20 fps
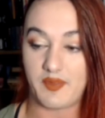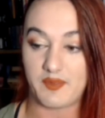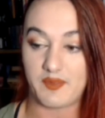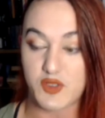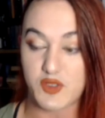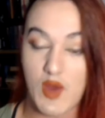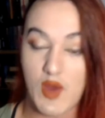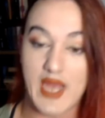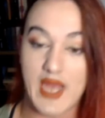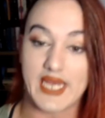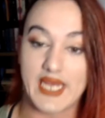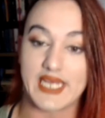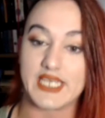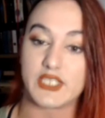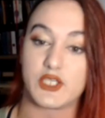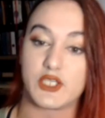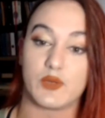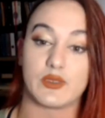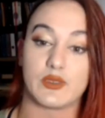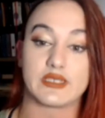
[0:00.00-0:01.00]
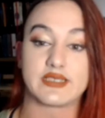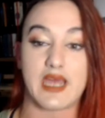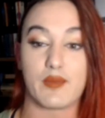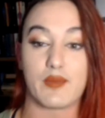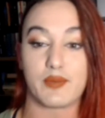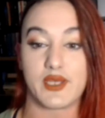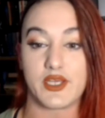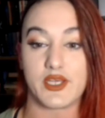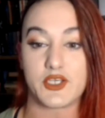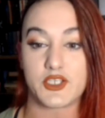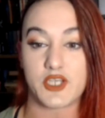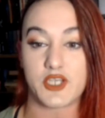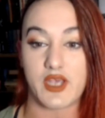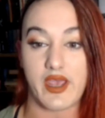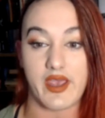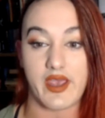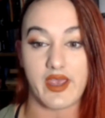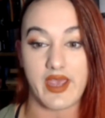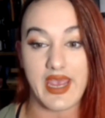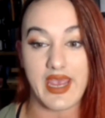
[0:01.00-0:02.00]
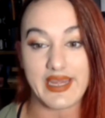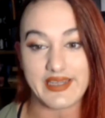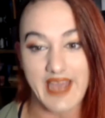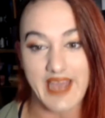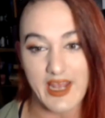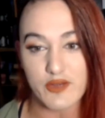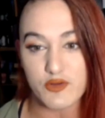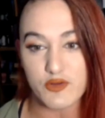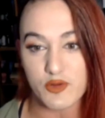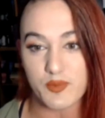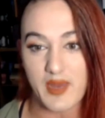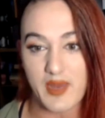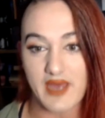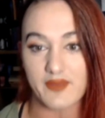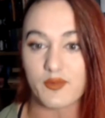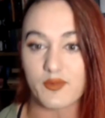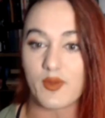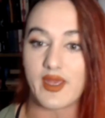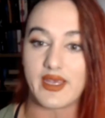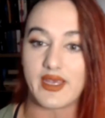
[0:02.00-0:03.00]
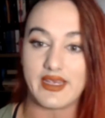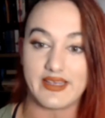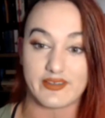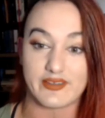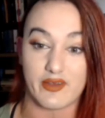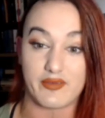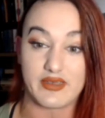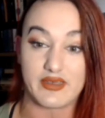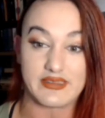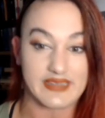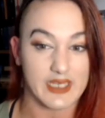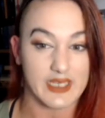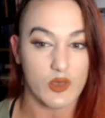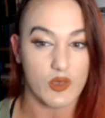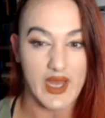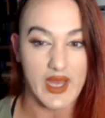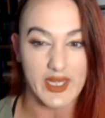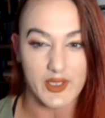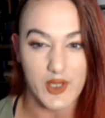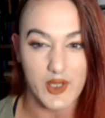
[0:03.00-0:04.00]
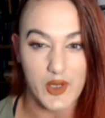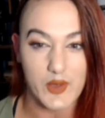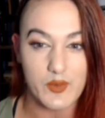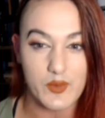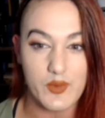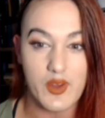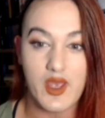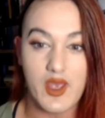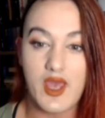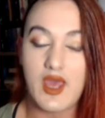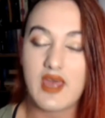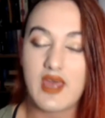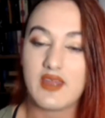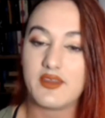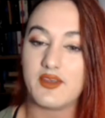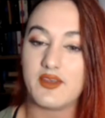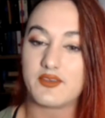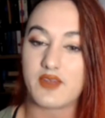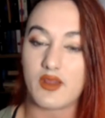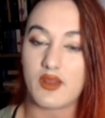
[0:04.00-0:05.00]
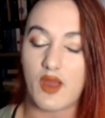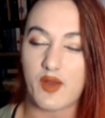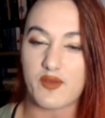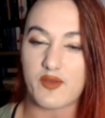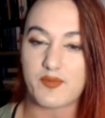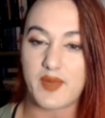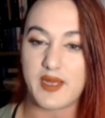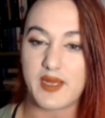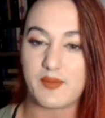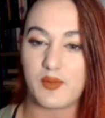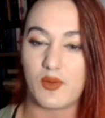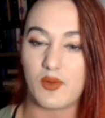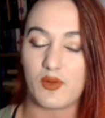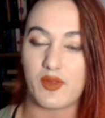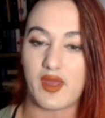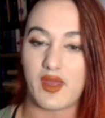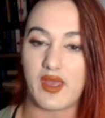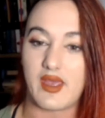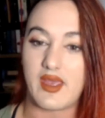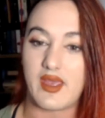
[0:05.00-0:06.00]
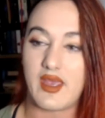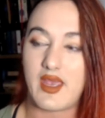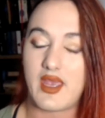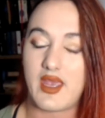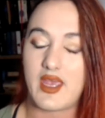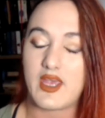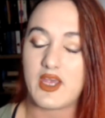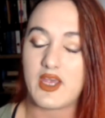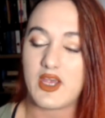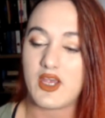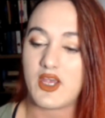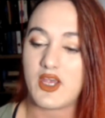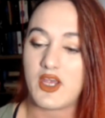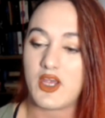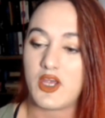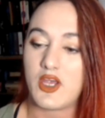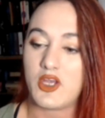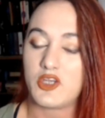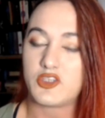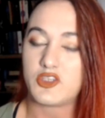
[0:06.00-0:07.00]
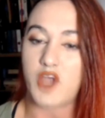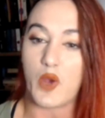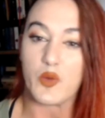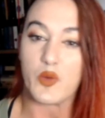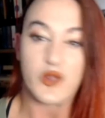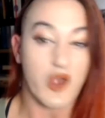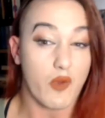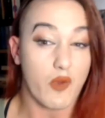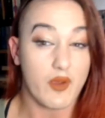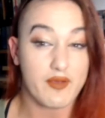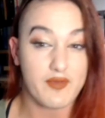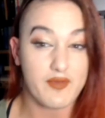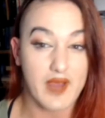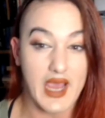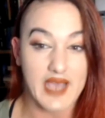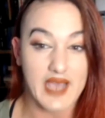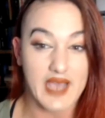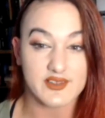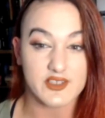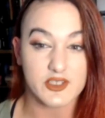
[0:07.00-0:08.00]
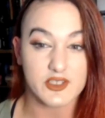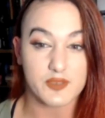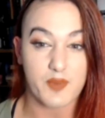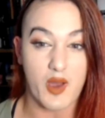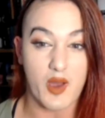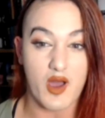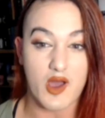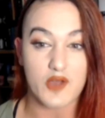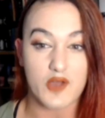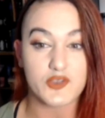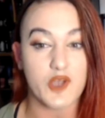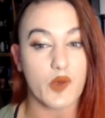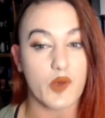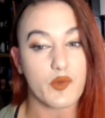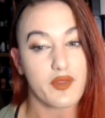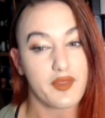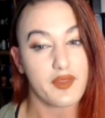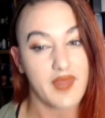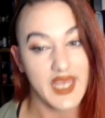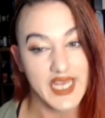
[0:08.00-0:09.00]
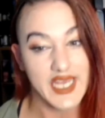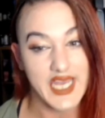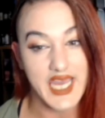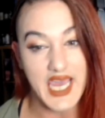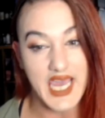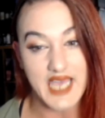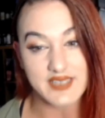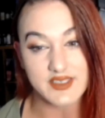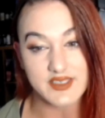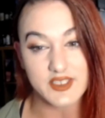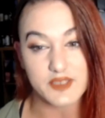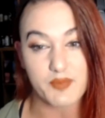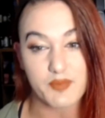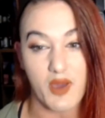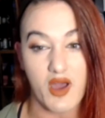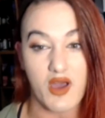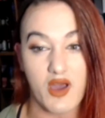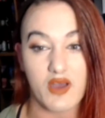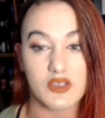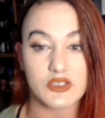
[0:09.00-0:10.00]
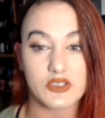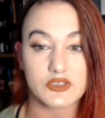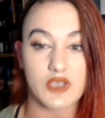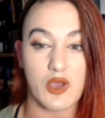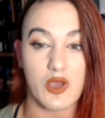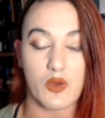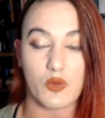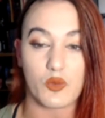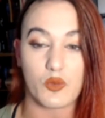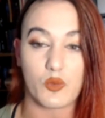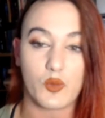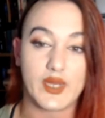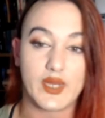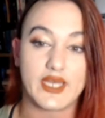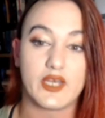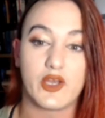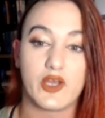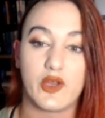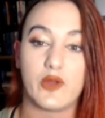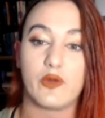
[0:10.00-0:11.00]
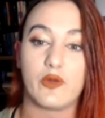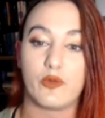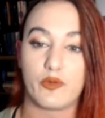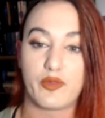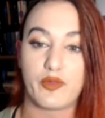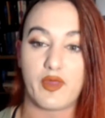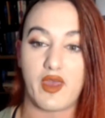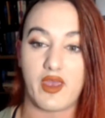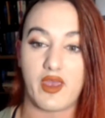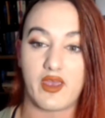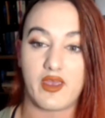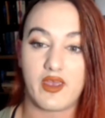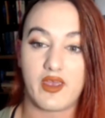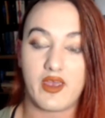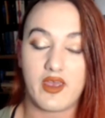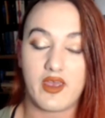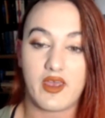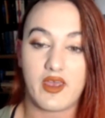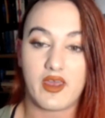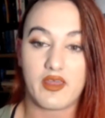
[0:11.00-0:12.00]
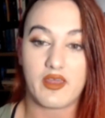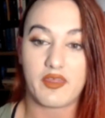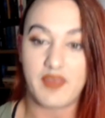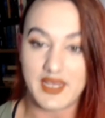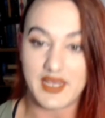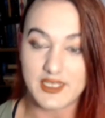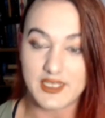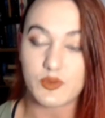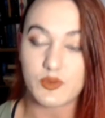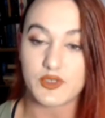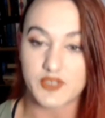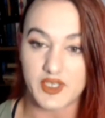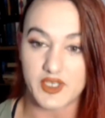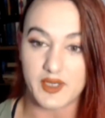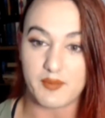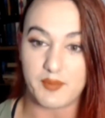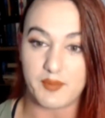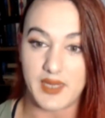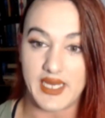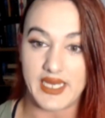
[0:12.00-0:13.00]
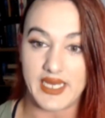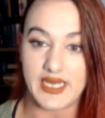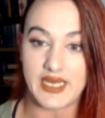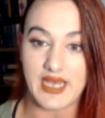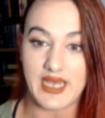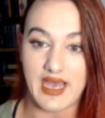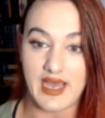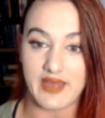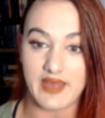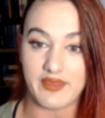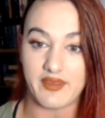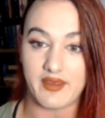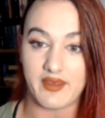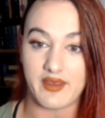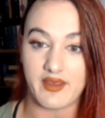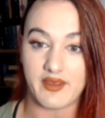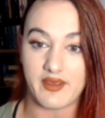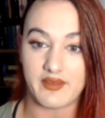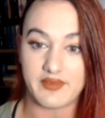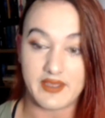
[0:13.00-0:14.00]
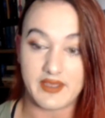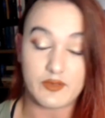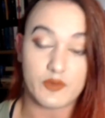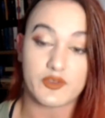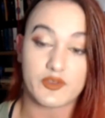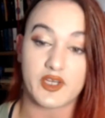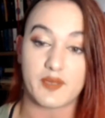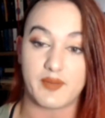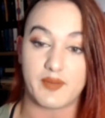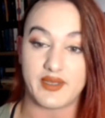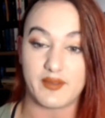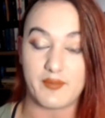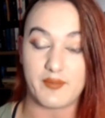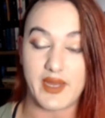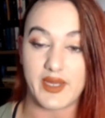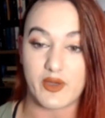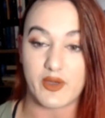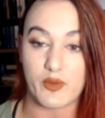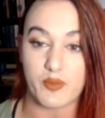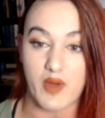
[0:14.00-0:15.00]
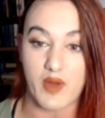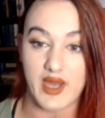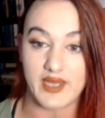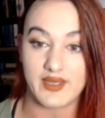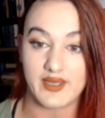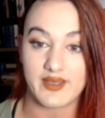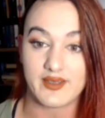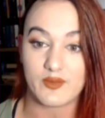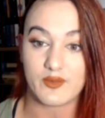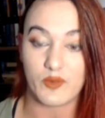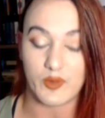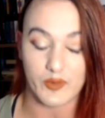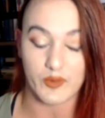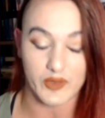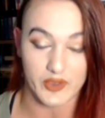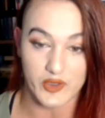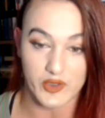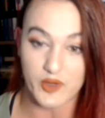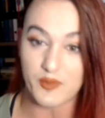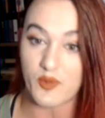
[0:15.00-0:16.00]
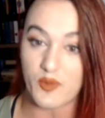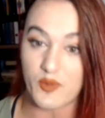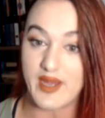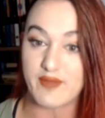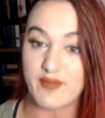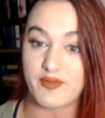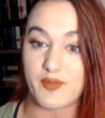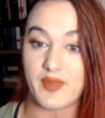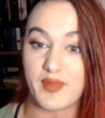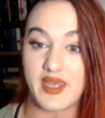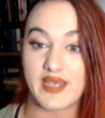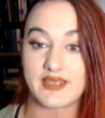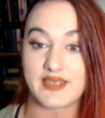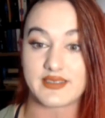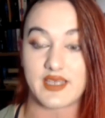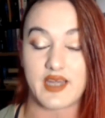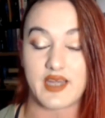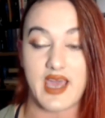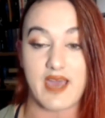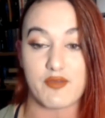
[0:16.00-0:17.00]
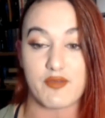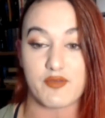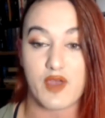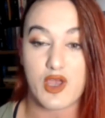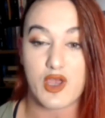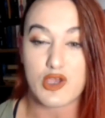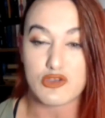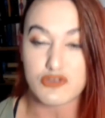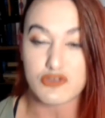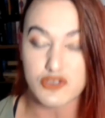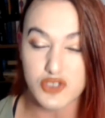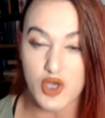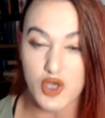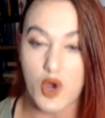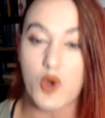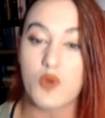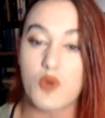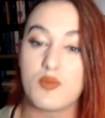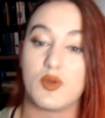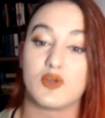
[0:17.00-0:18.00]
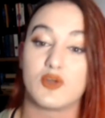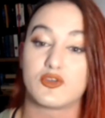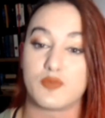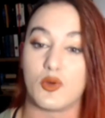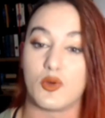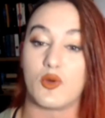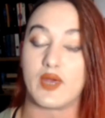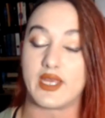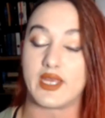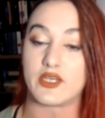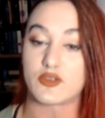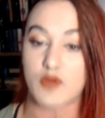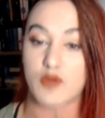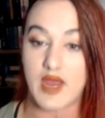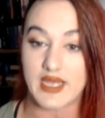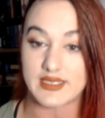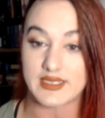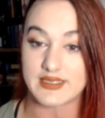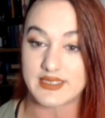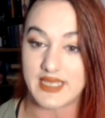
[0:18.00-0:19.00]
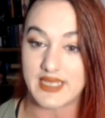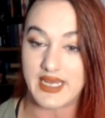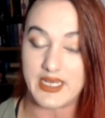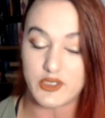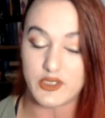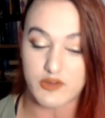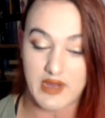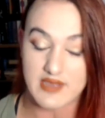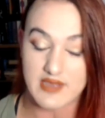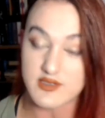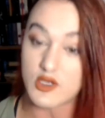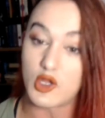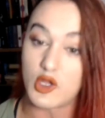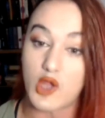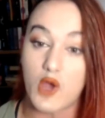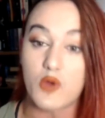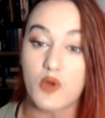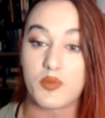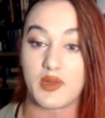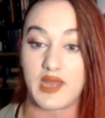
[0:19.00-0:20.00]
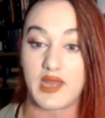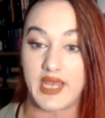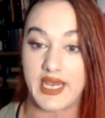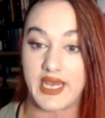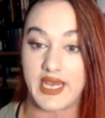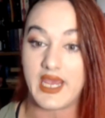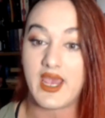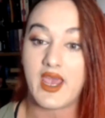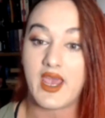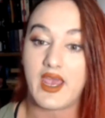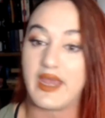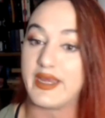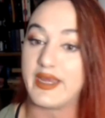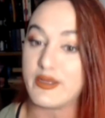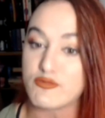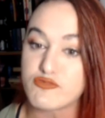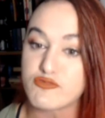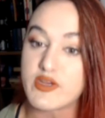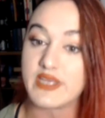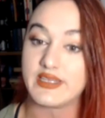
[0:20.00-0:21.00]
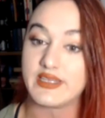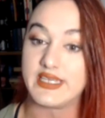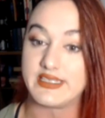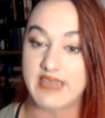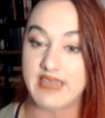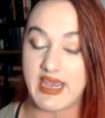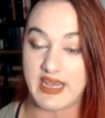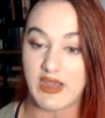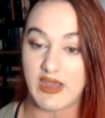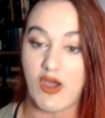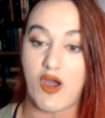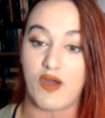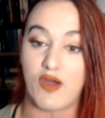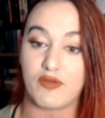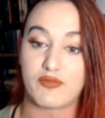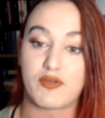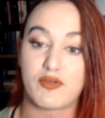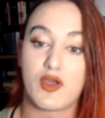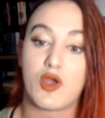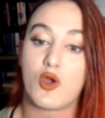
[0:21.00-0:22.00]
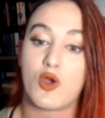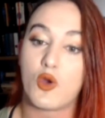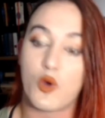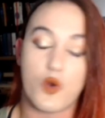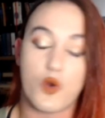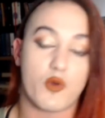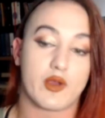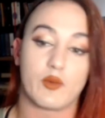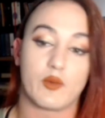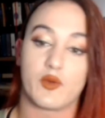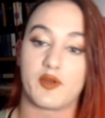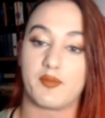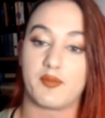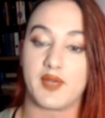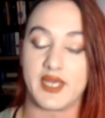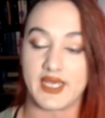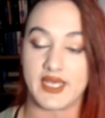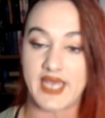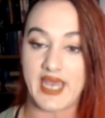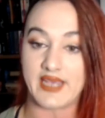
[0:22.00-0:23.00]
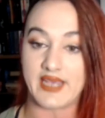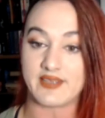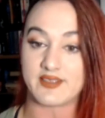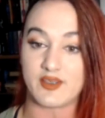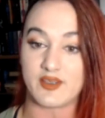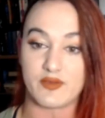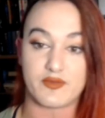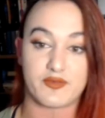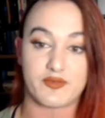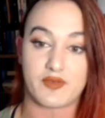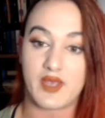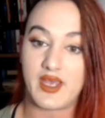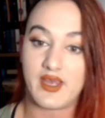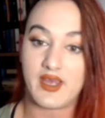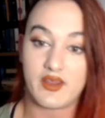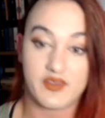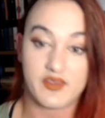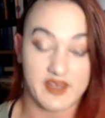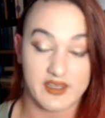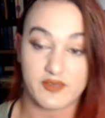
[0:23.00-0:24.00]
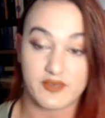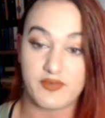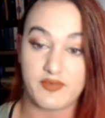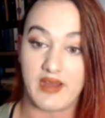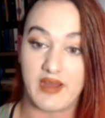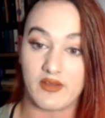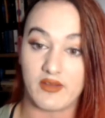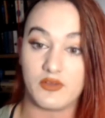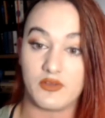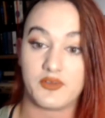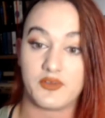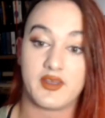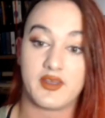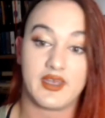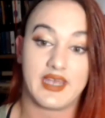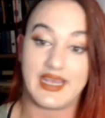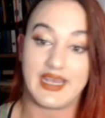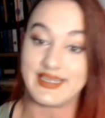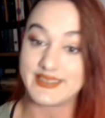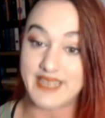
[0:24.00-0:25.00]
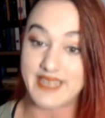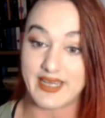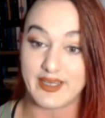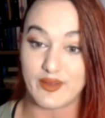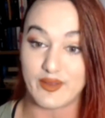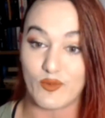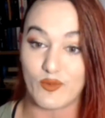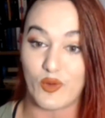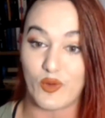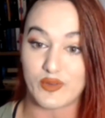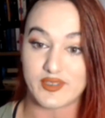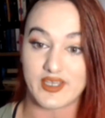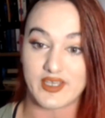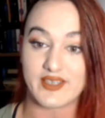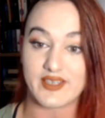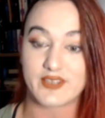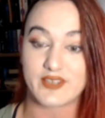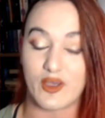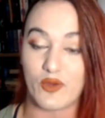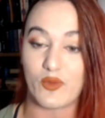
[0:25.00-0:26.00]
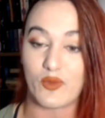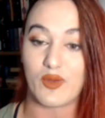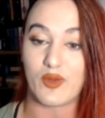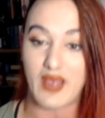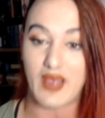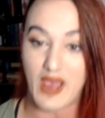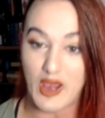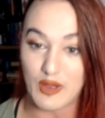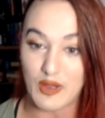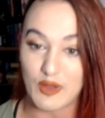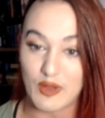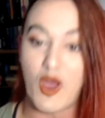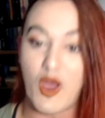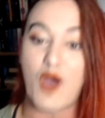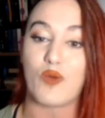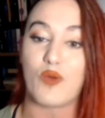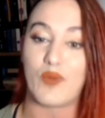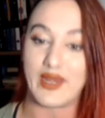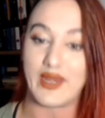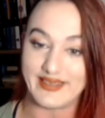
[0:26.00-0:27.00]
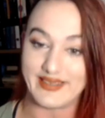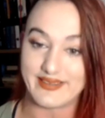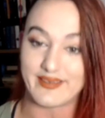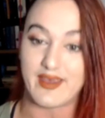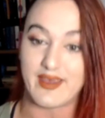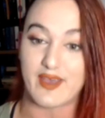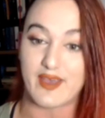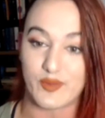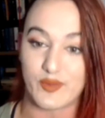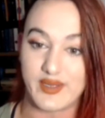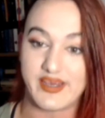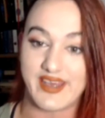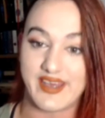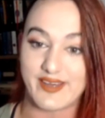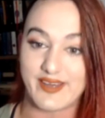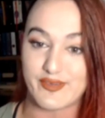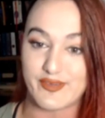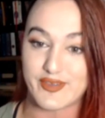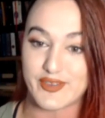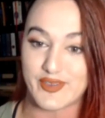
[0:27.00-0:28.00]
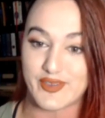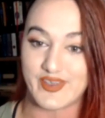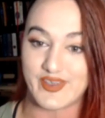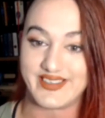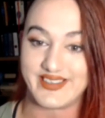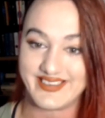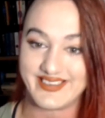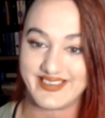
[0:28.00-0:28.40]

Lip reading: trying to establish a natural pathway is obviously quite new. There's a lot of people that don't know if it has a spot, don't think it has a spot. So we knew that this was going to be the make or break. We were going to come away from this and have so much more interest globally, and it really take off, or it would be a case of this failed, it's dead in the water. So a lot went into last weekend for sure.